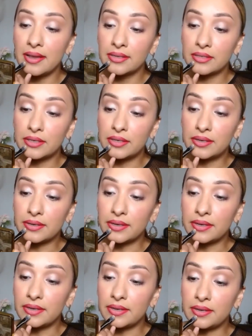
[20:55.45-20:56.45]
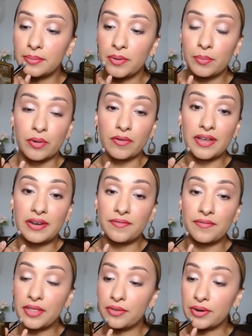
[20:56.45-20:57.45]
So it'll help prevent
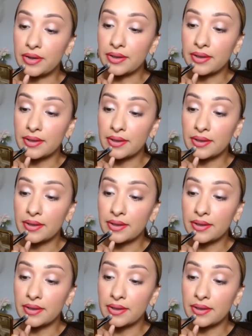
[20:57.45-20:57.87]
feathering.